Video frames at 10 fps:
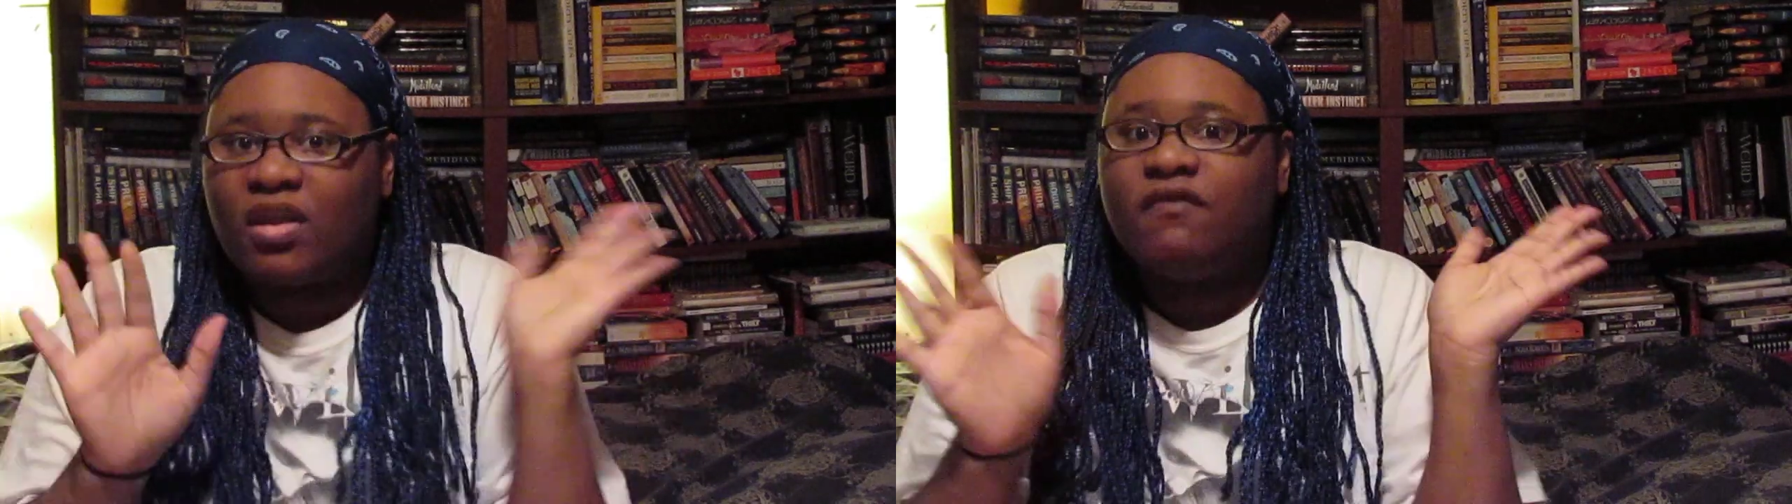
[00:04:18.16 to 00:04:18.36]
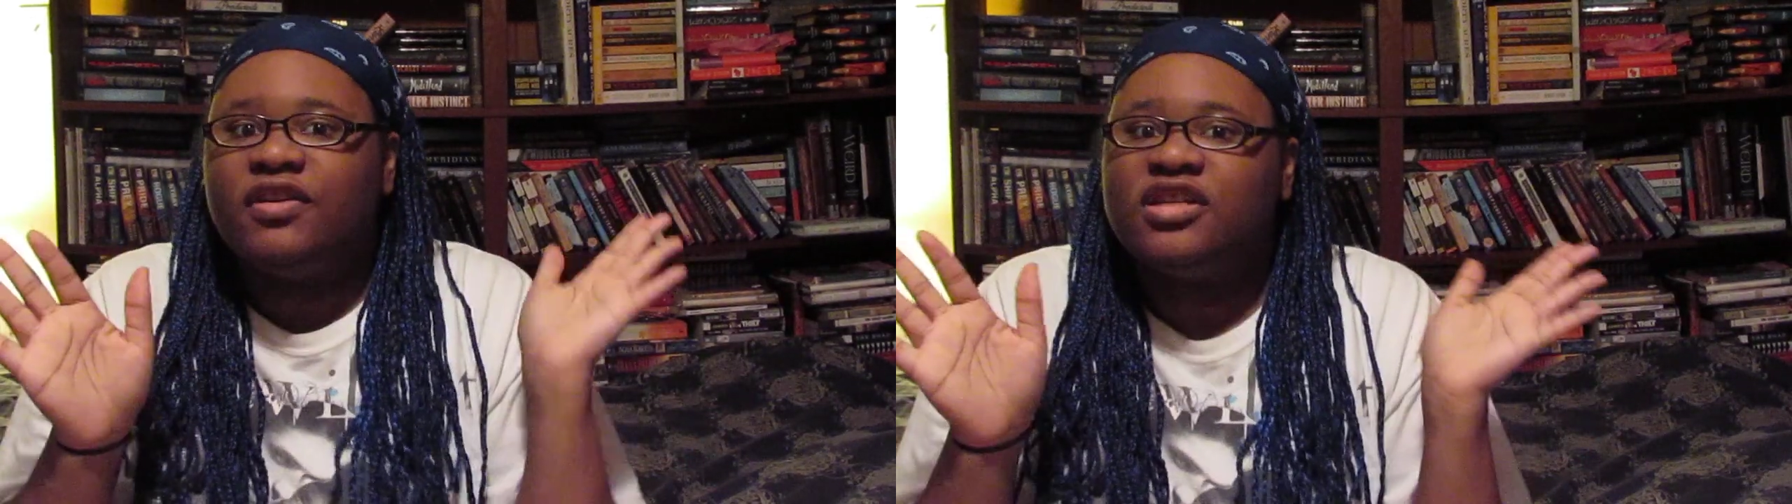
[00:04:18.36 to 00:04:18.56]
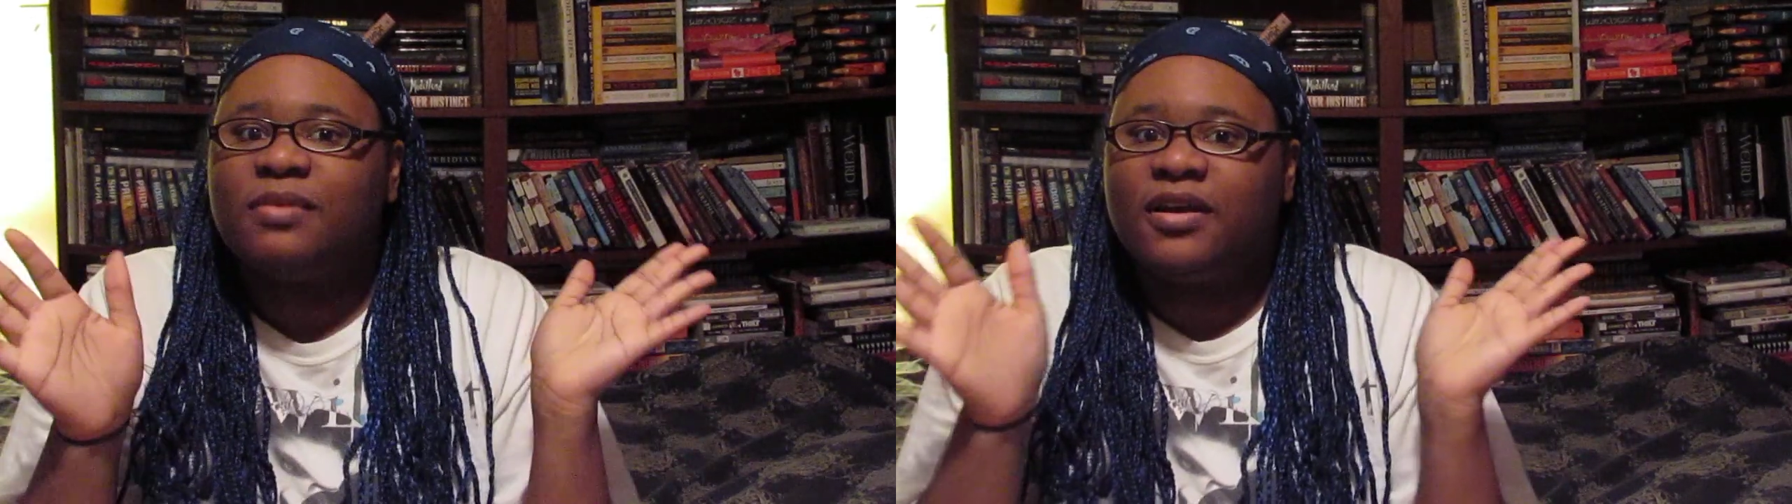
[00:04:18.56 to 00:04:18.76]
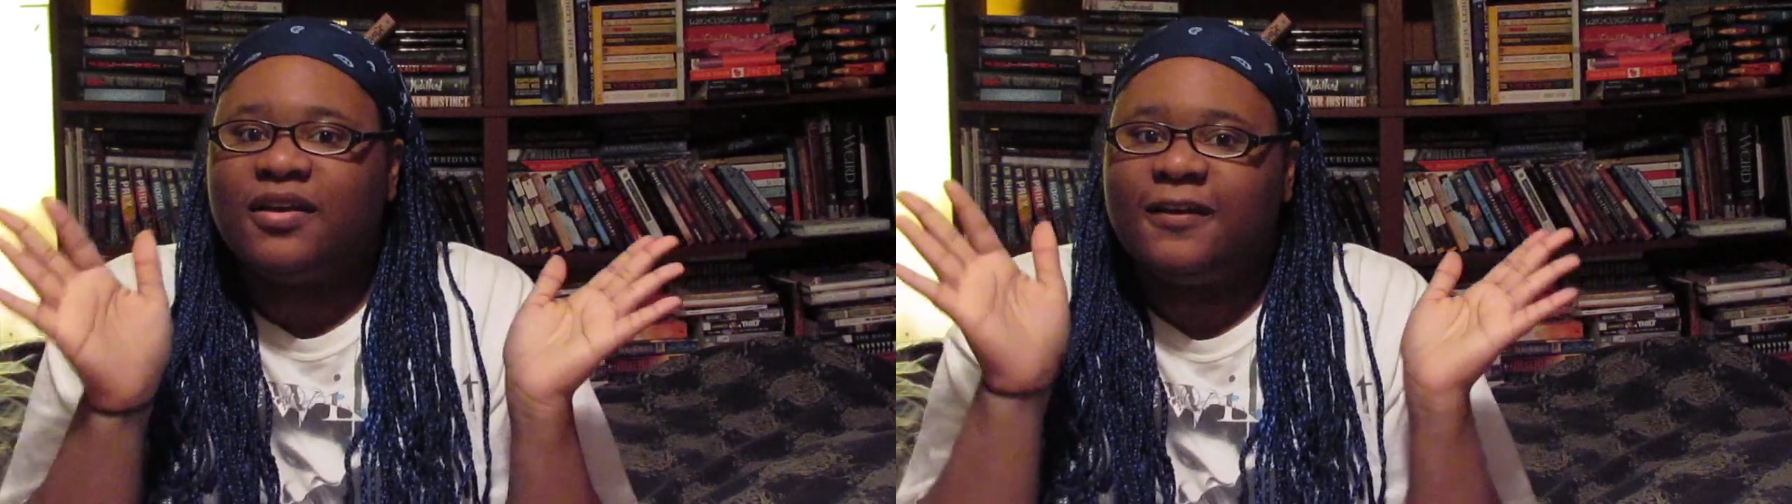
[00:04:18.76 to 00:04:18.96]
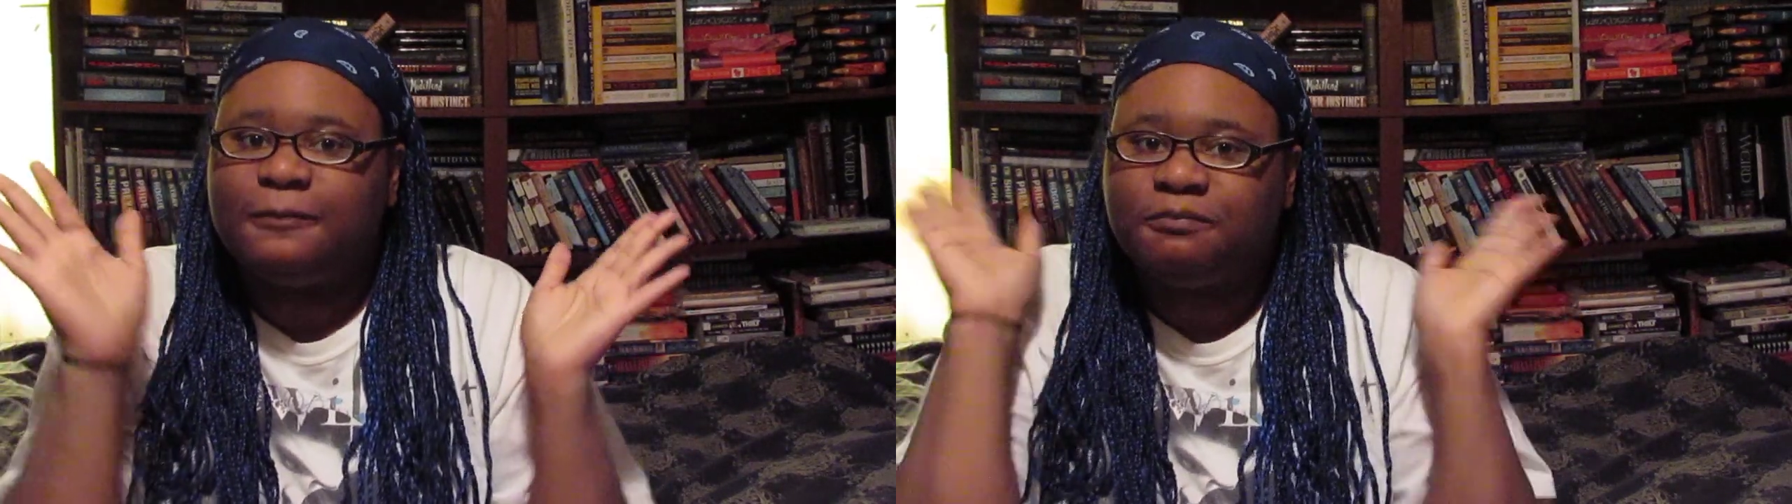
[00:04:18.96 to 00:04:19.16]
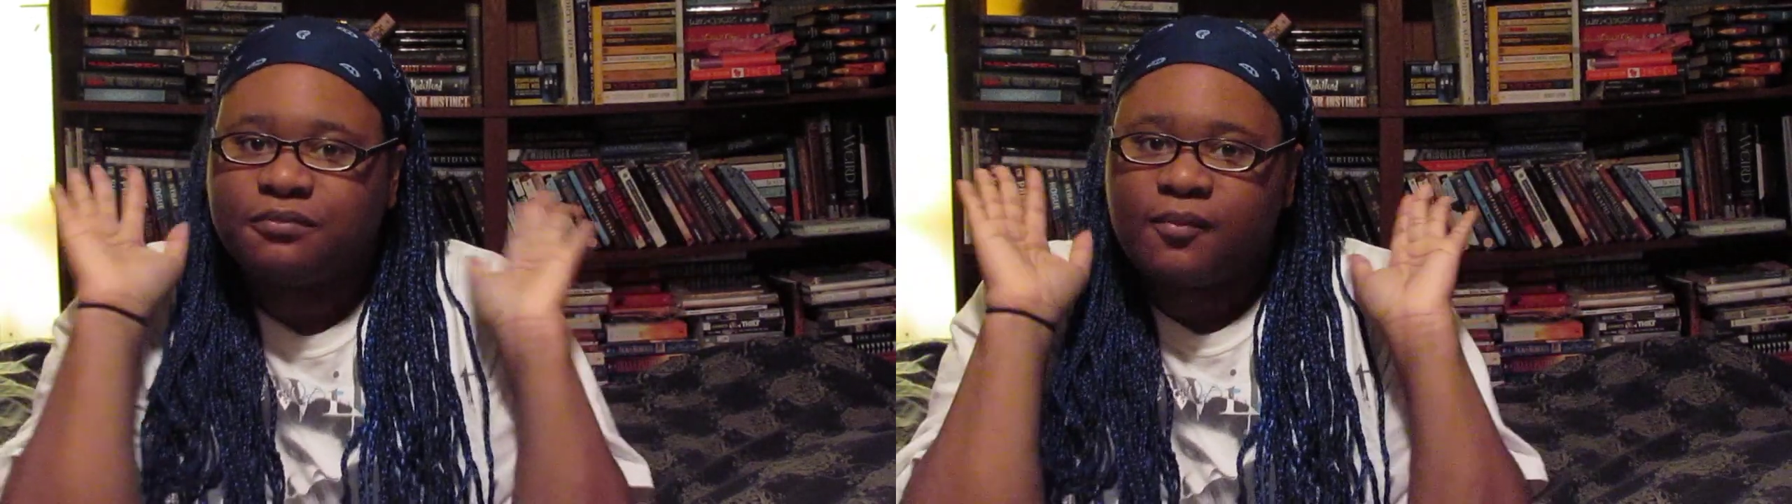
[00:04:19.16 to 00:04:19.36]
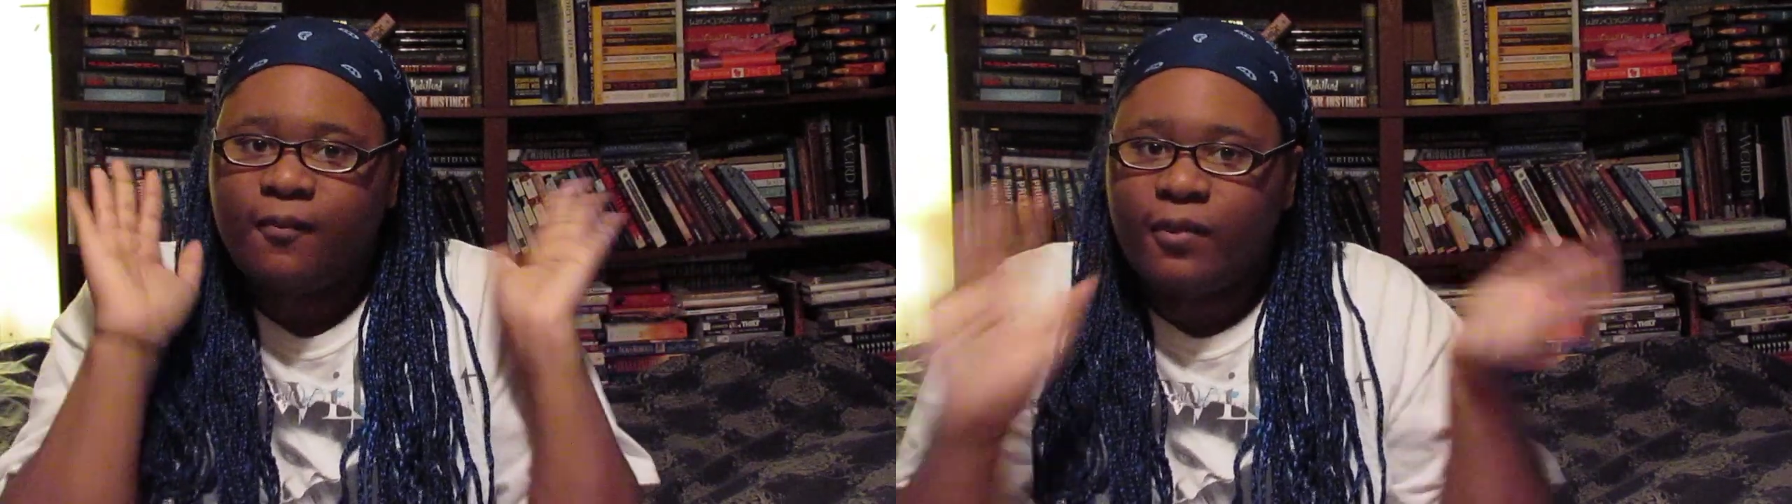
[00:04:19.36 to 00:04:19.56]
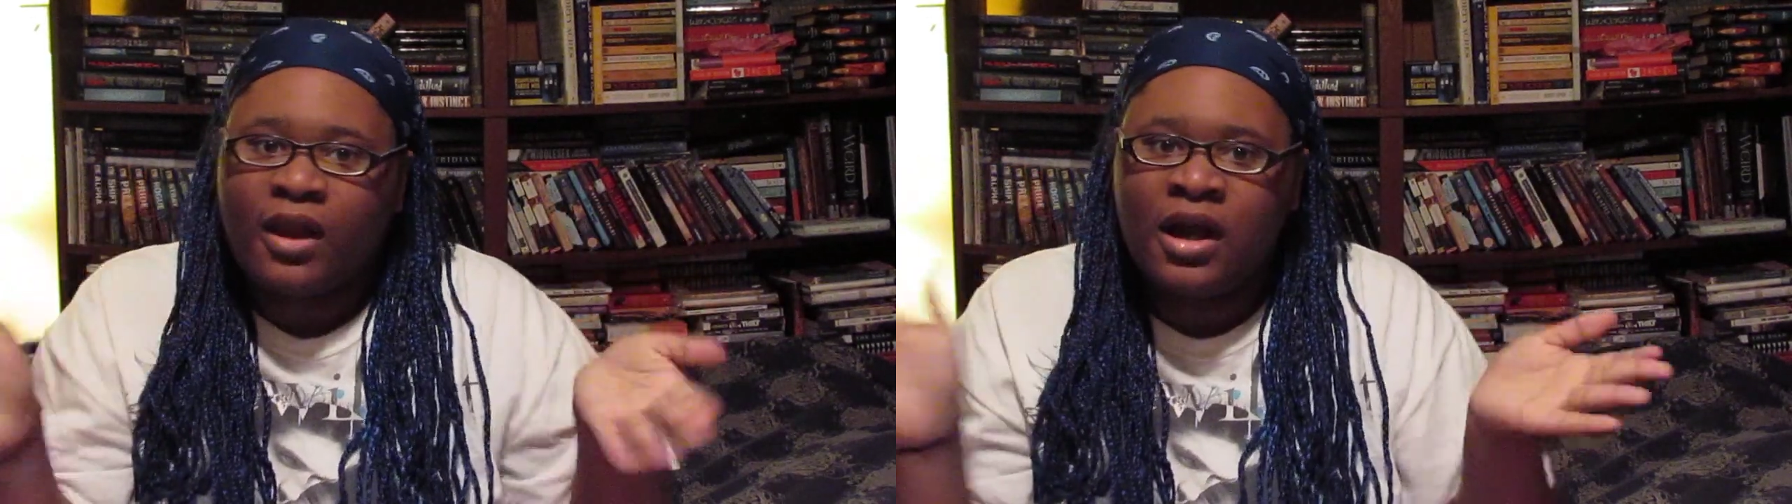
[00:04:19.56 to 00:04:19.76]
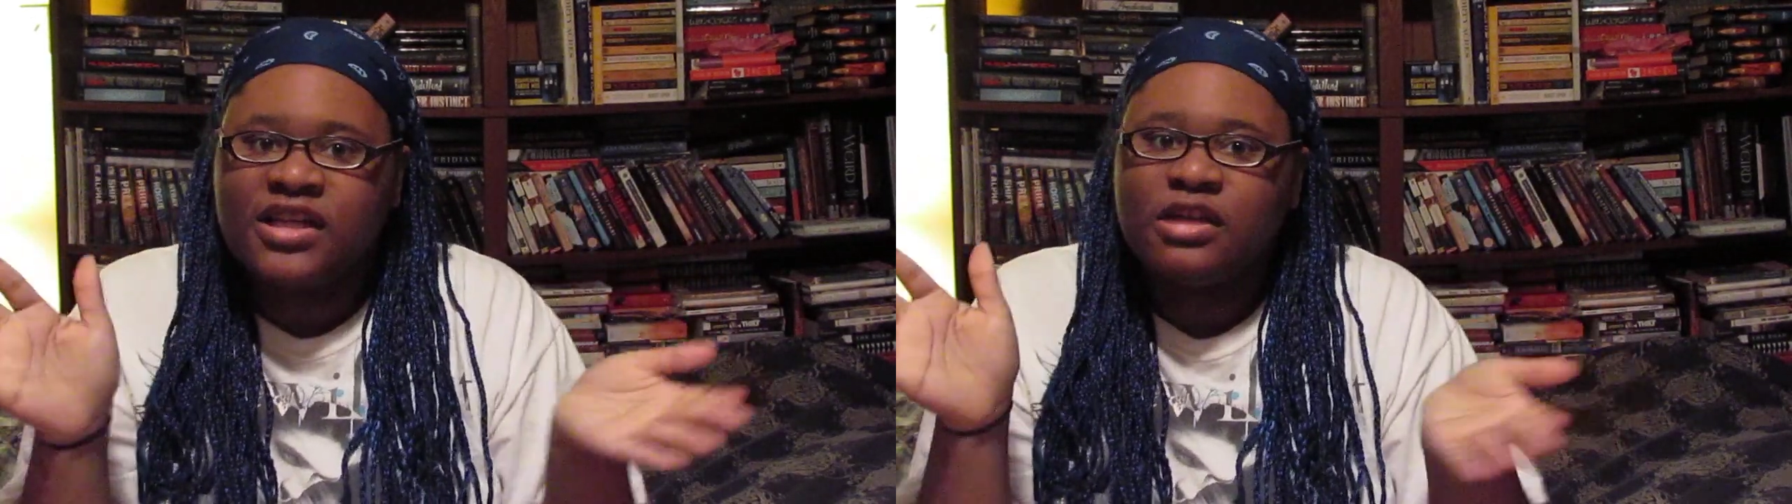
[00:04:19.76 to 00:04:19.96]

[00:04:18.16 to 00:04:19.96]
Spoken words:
finish my cookie. Guys,